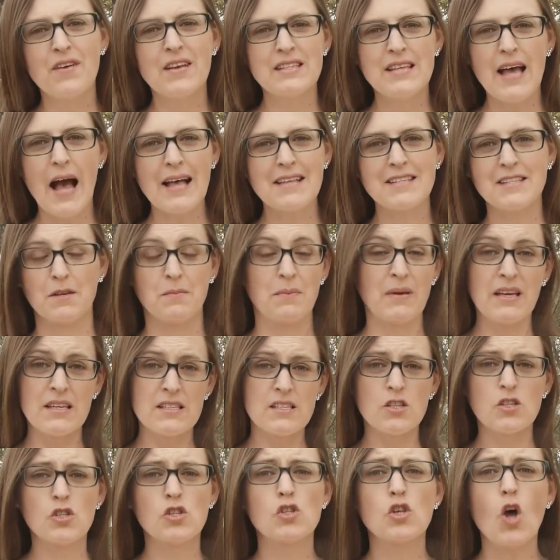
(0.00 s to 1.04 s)
fantastic
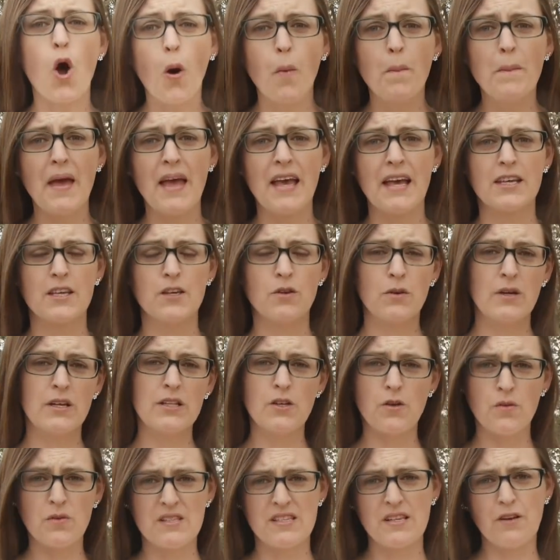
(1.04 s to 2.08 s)
because it's so big you
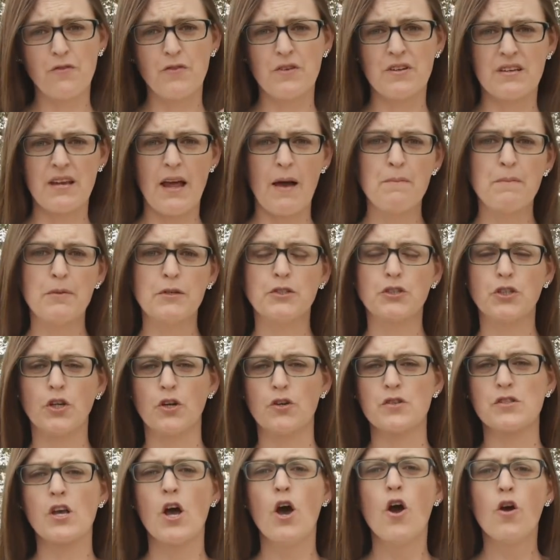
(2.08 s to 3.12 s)
can use different
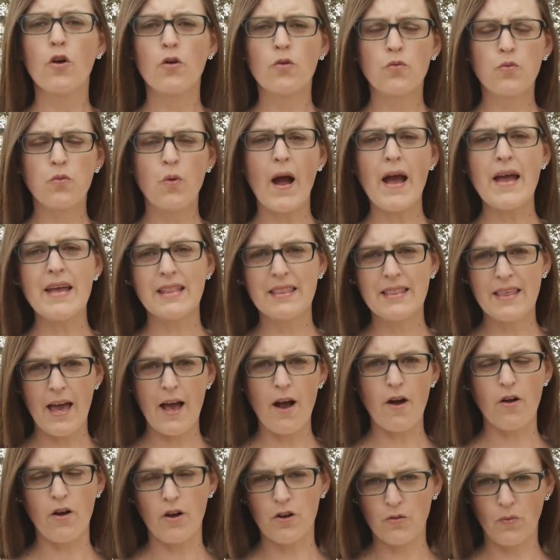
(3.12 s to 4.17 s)
temperatures right
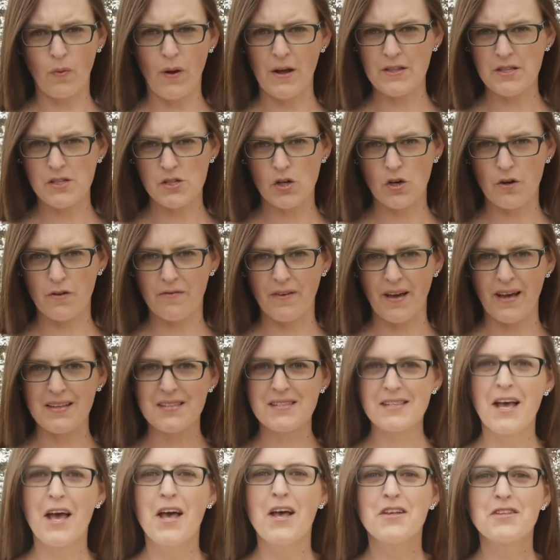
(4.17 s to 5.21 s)
there on one
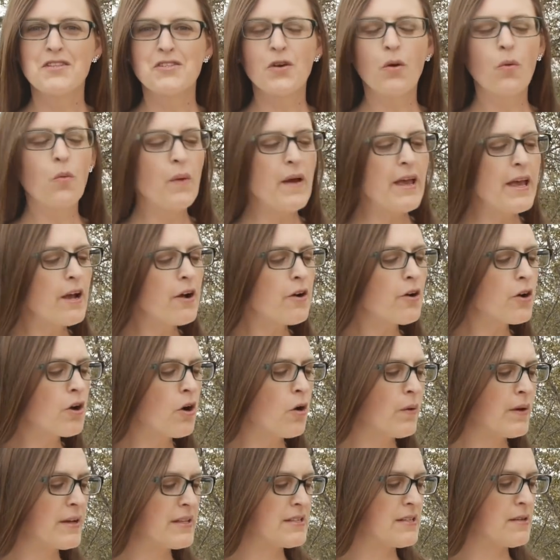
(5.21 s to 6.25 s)
surface. So we are
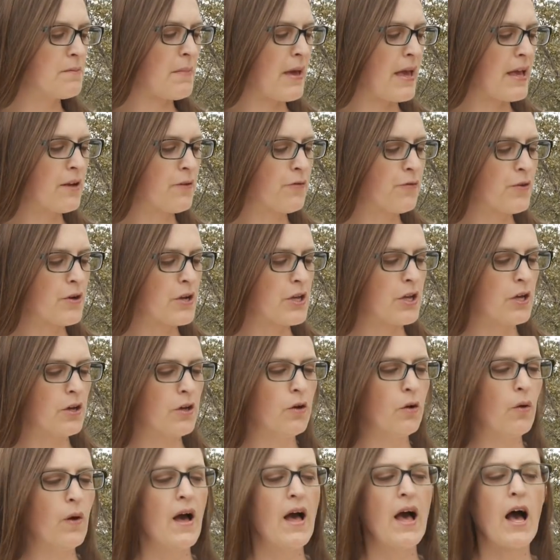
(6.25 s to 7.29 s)
going to make for
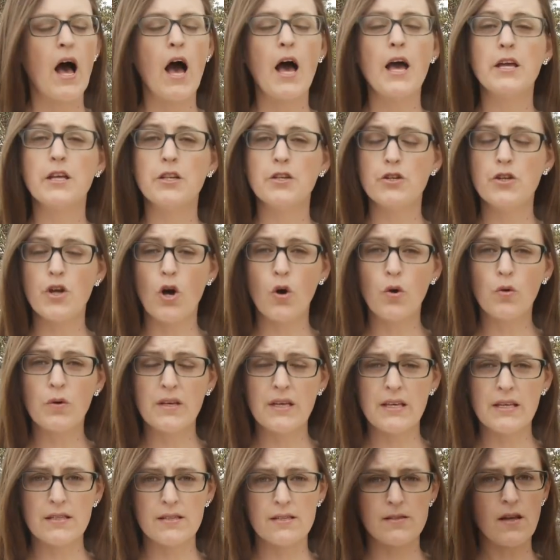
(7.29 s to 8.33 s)
you a
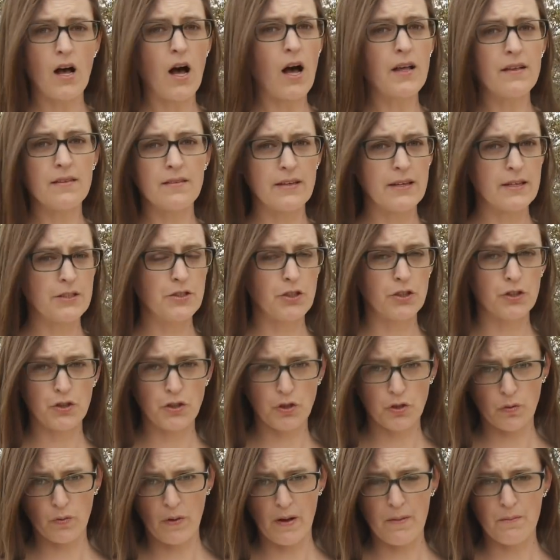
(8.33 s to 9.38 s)
gnocchi sausage
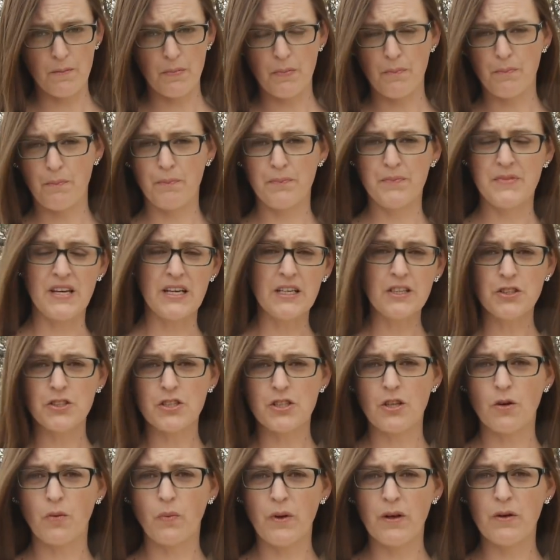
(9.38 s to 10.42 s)
shrimp
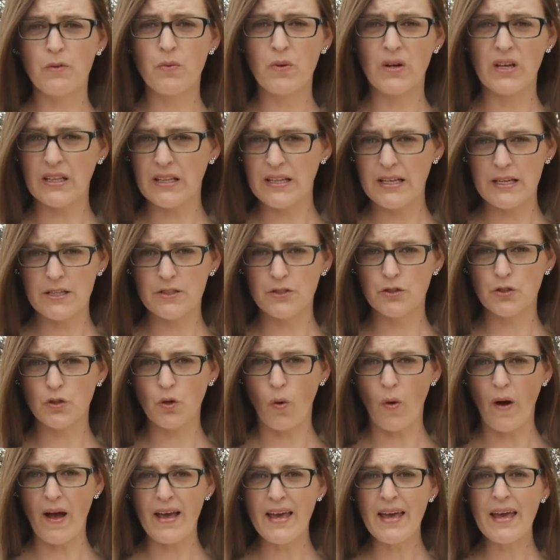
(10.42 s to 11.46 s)
dish that we really
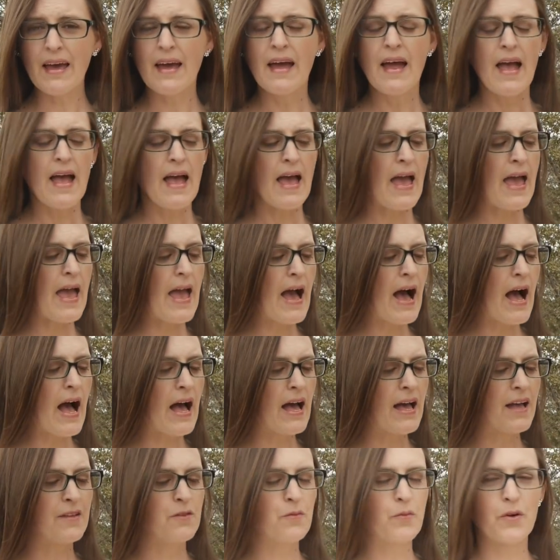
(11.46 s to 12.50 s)
enjoy,
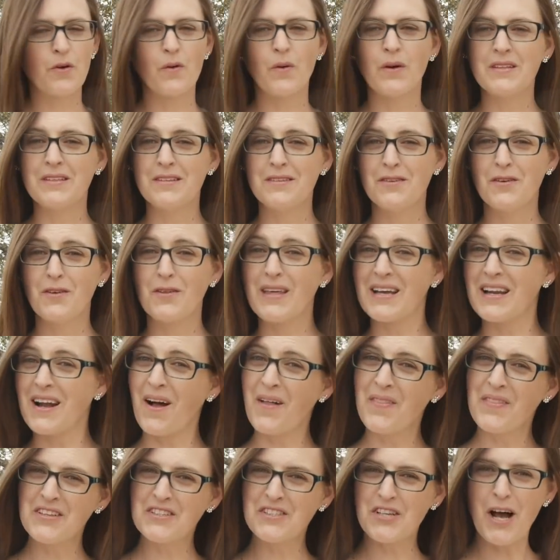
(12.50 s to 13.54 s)
and we're going to do that on the